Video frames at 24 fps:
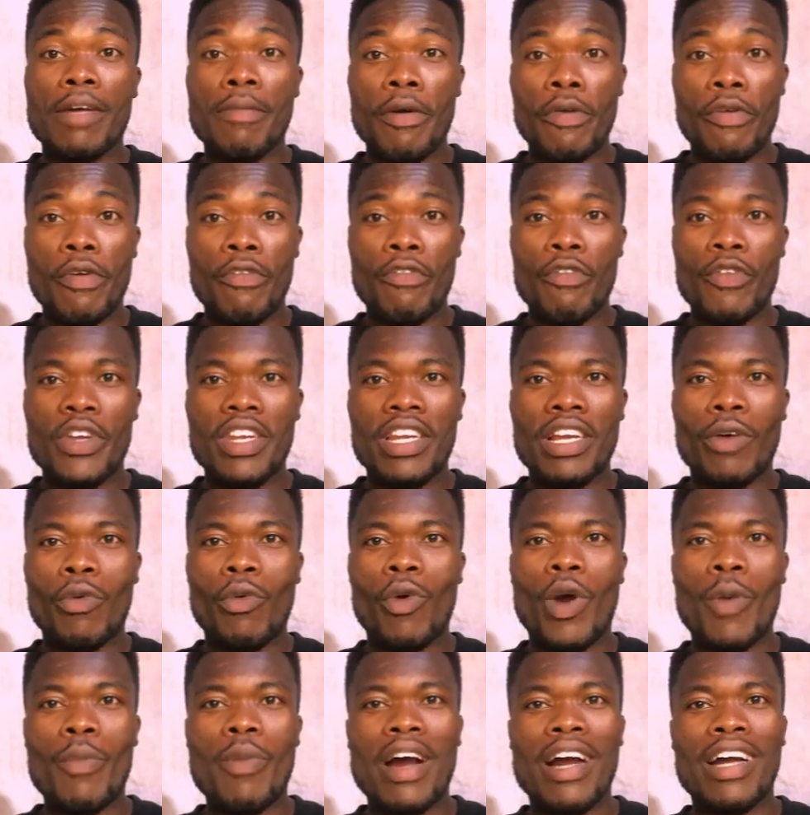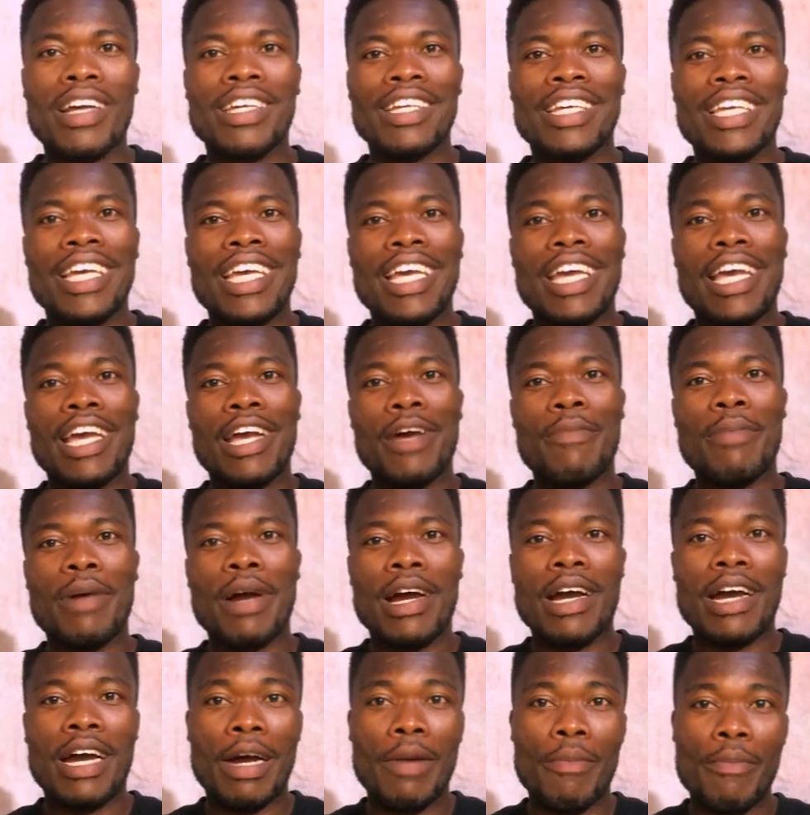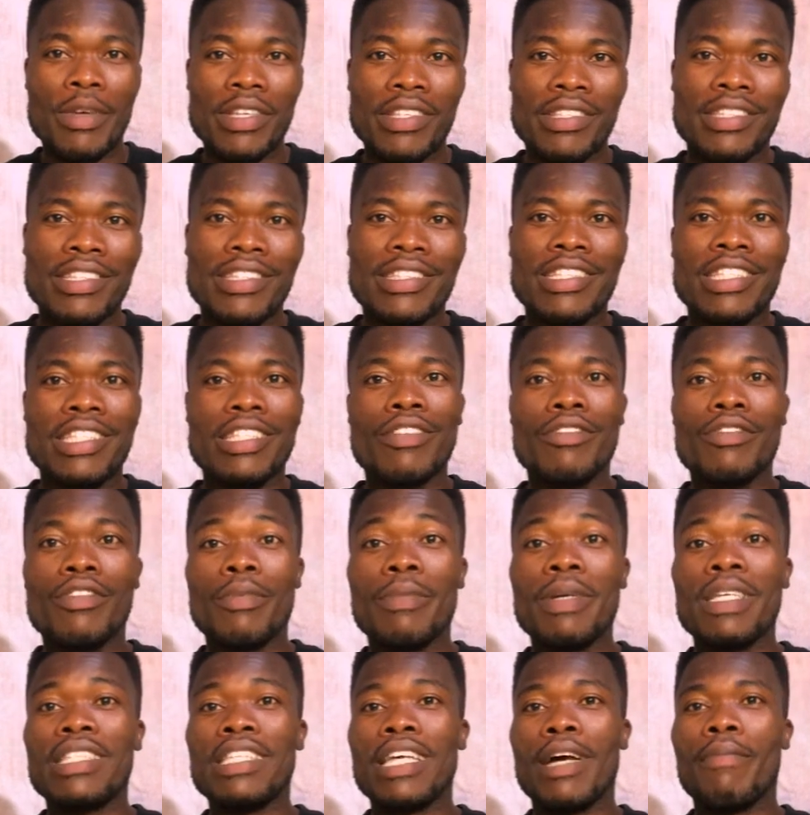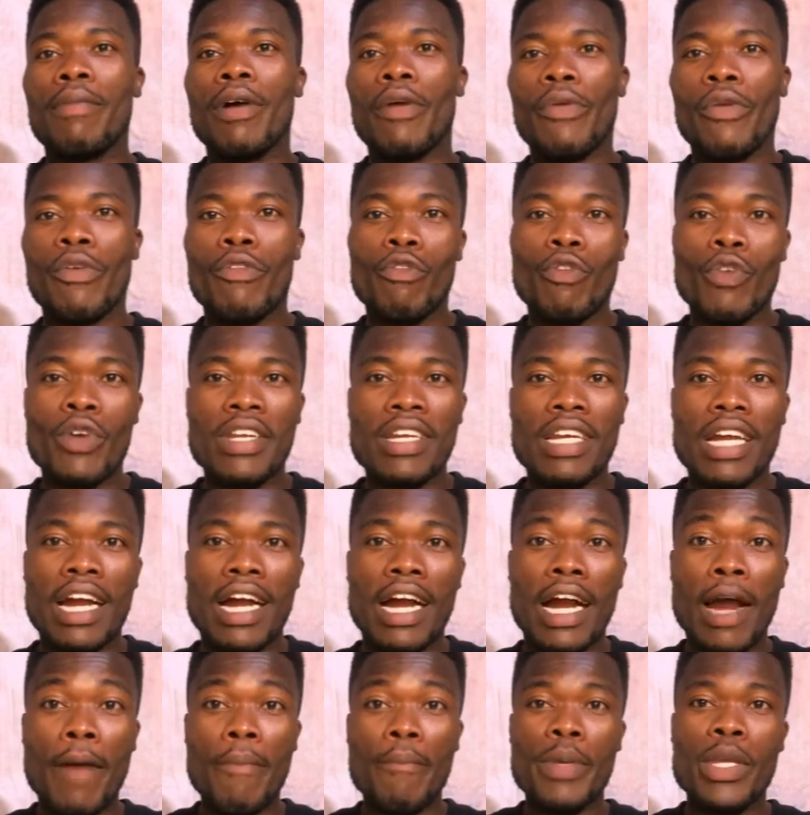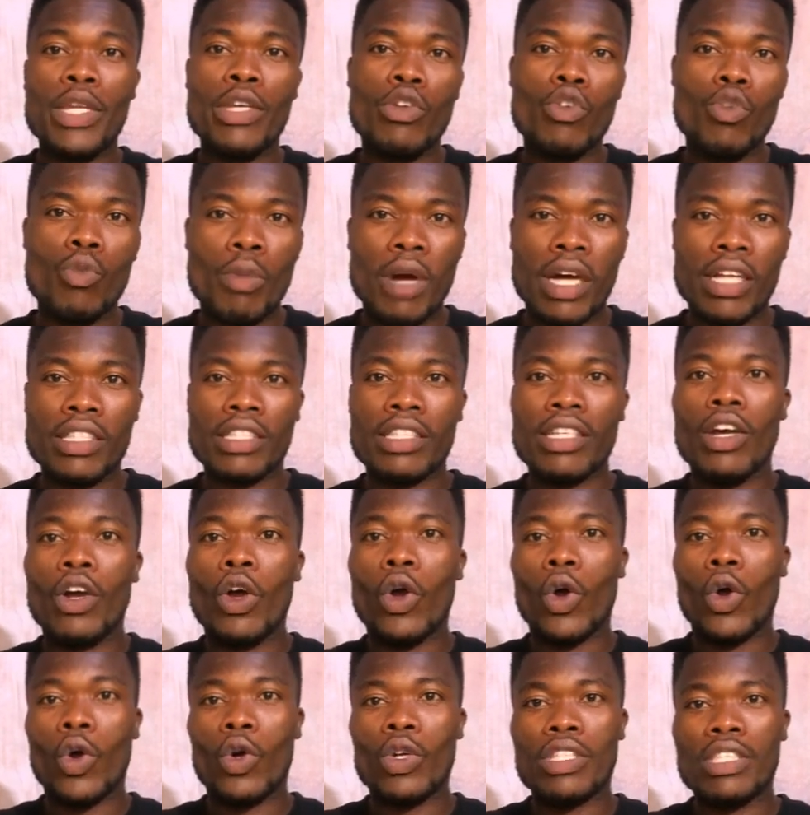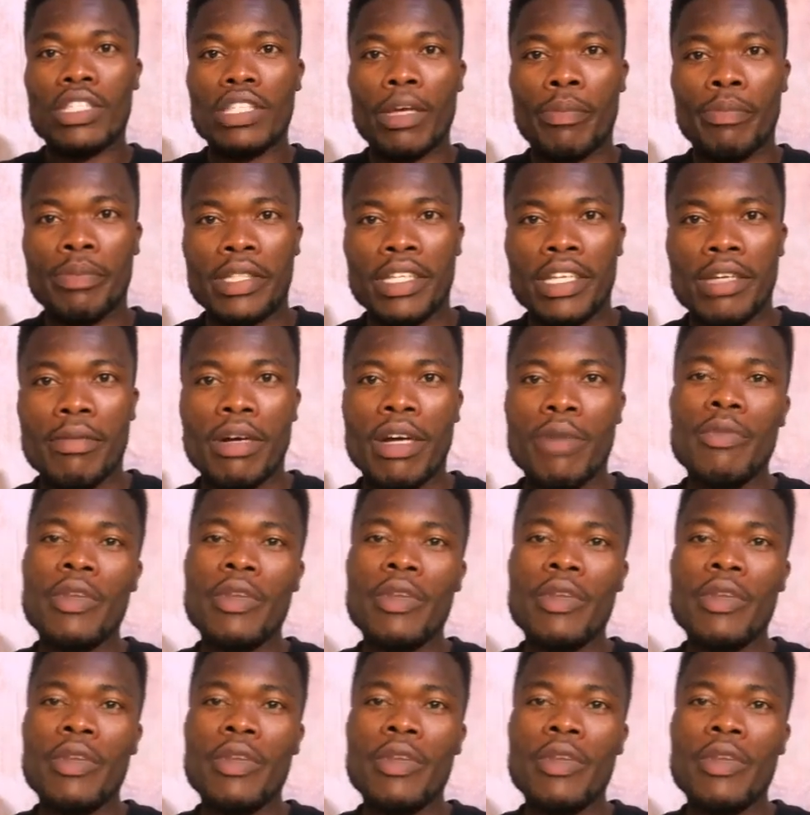Yamashofu in a quaba, eba ambisiti, yebesamashofu in a happy new month on September.